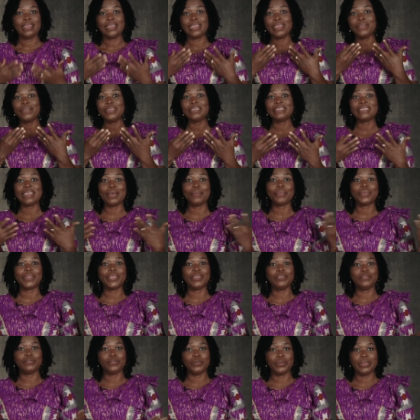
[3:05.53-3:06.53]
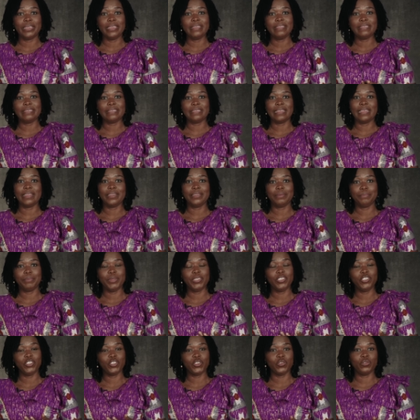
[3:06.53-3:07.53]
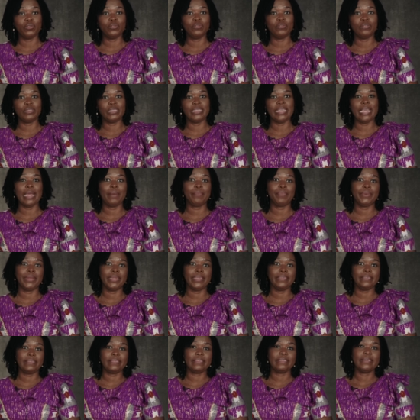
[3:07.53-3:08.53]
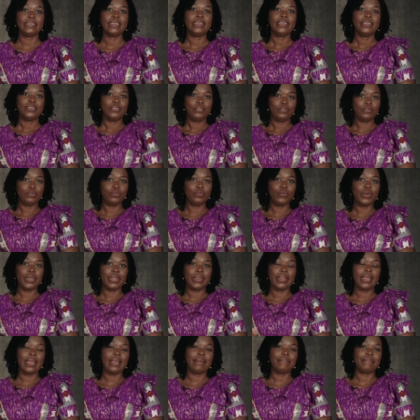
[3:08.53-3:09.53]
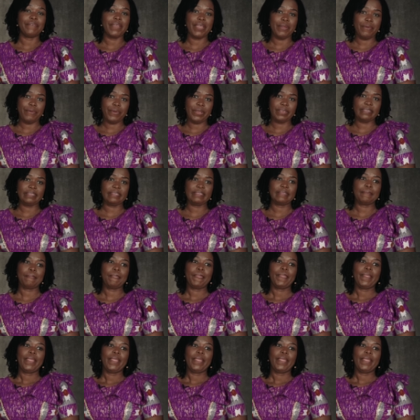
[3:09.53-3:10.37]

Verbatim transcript: given something to eat, and being shown to their place to go and have a rest.